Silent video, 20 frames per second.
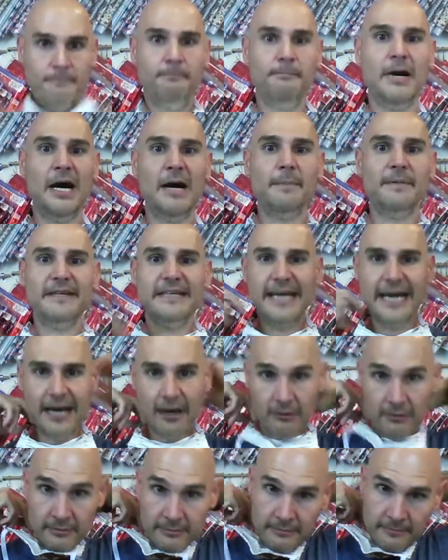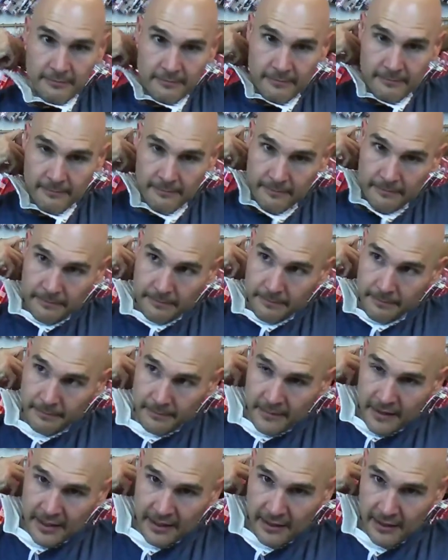Pop it down,
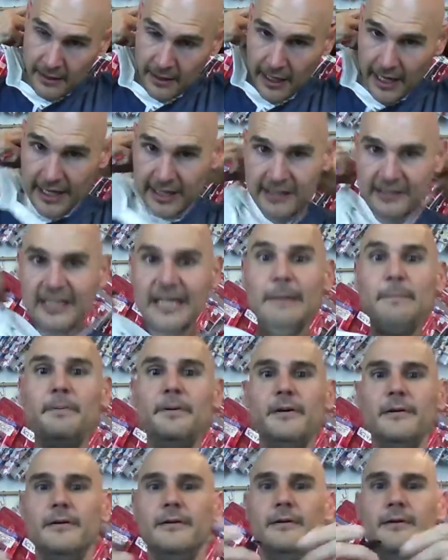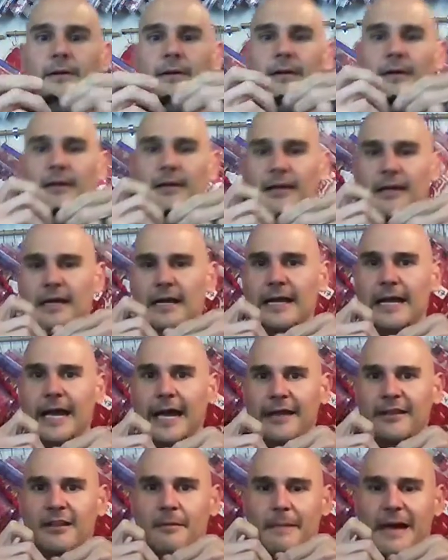unclip,
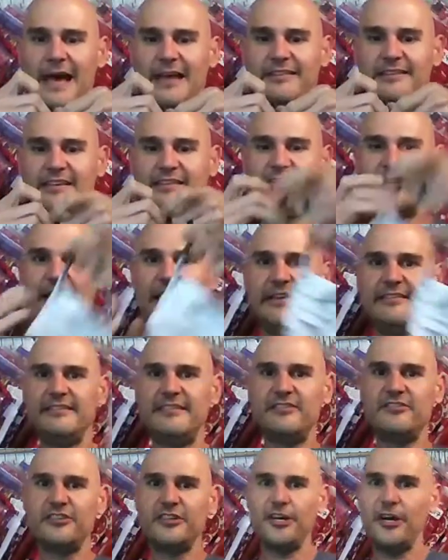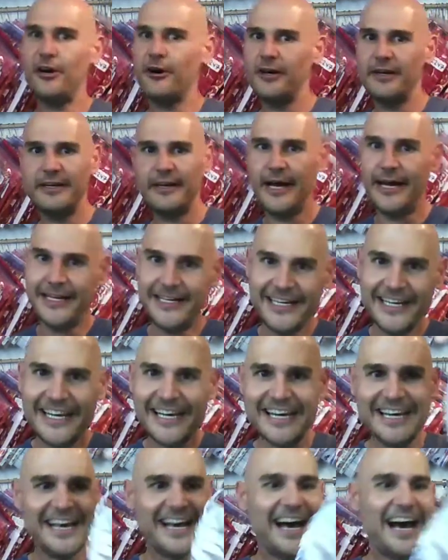and the mask is nice and secure and done.
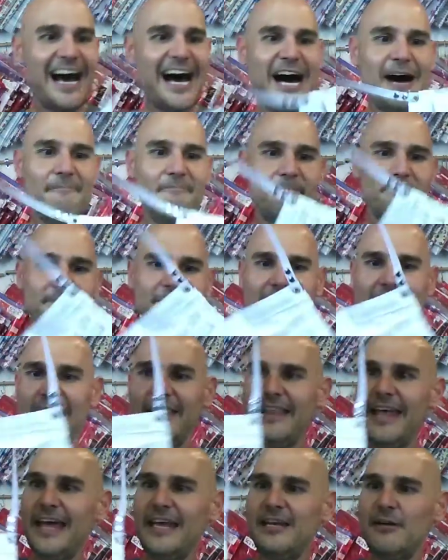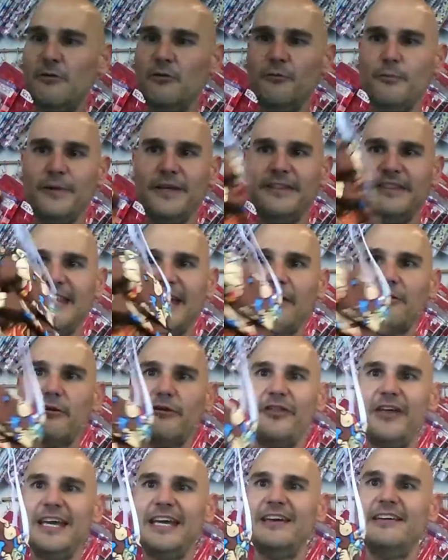And then the other
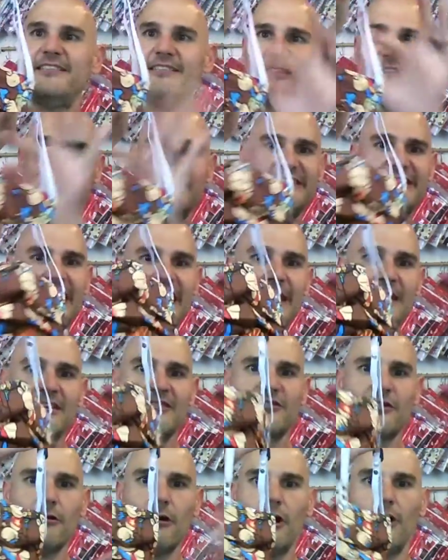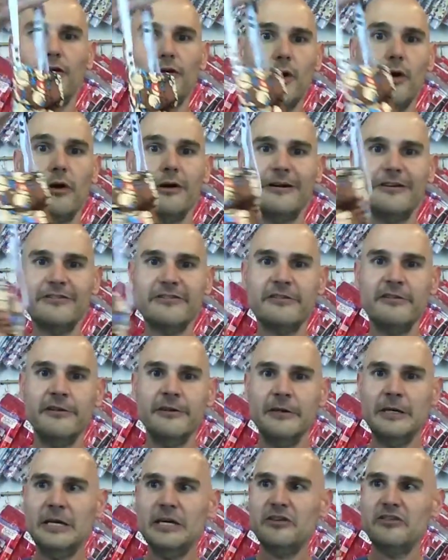thing is, the settings are all yours.
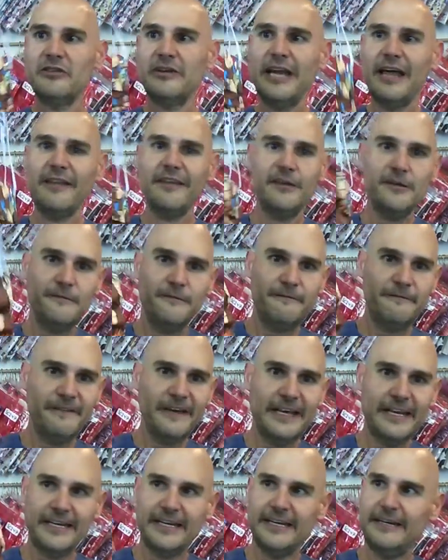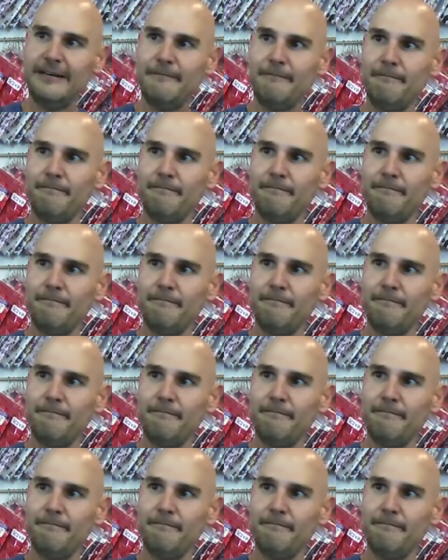So now that you fit it,